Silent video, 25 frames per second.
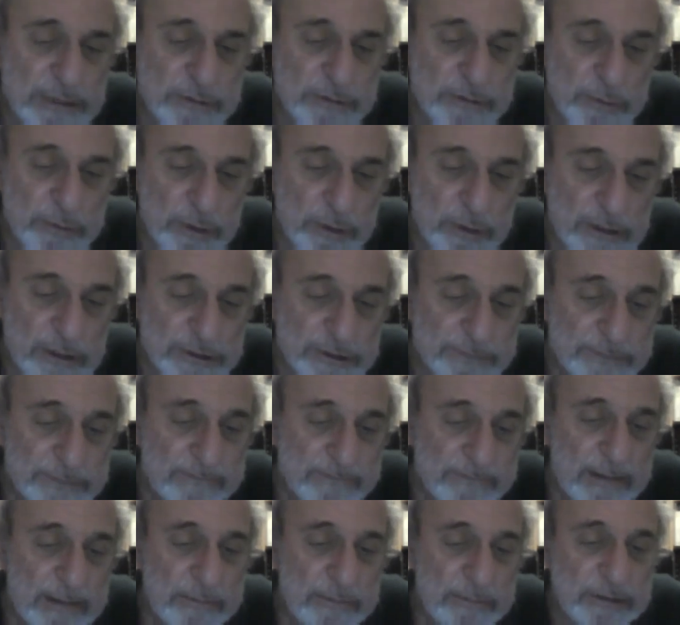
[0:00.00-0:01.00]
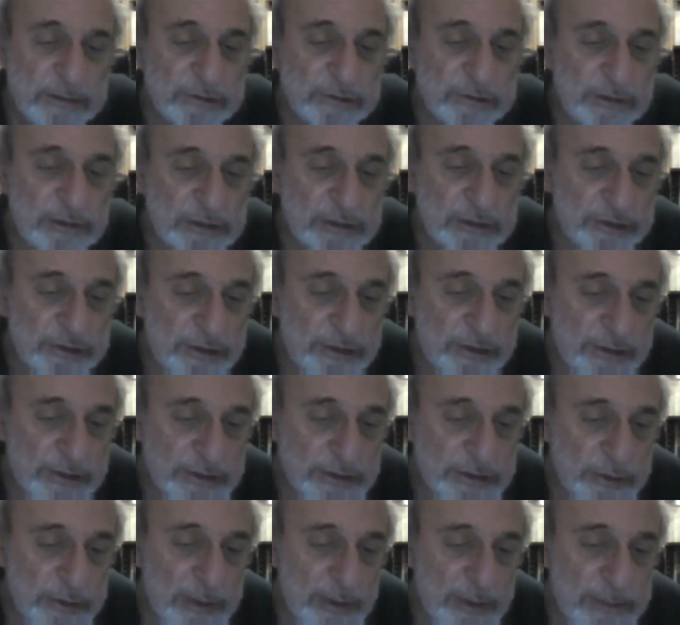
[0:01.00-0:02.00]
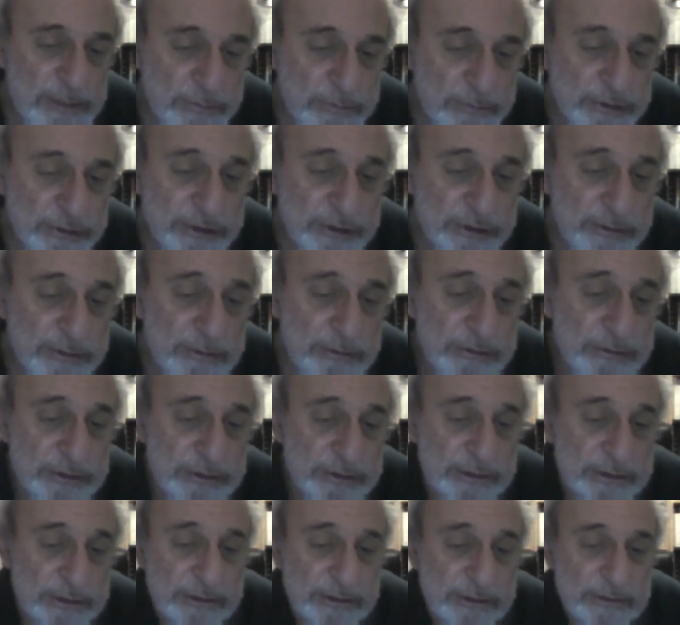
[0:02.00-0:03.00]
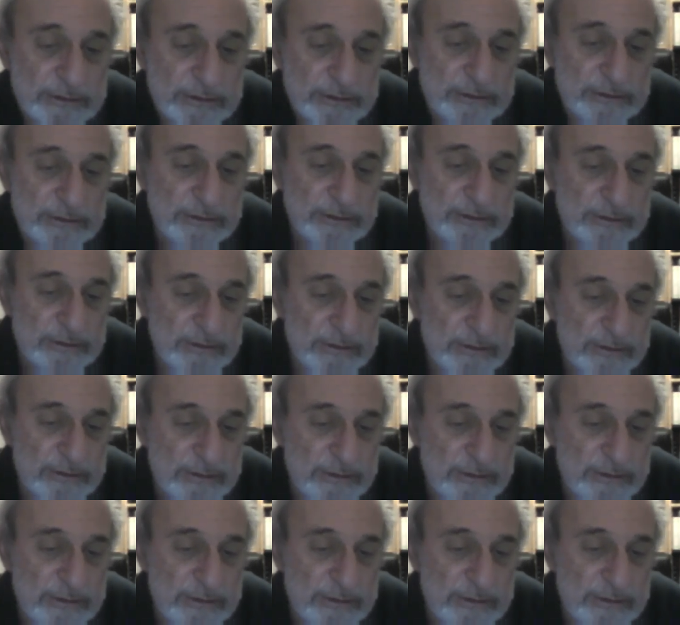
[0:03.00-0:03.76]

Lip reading: with words, but his great strength is the way he puts it to music. Right.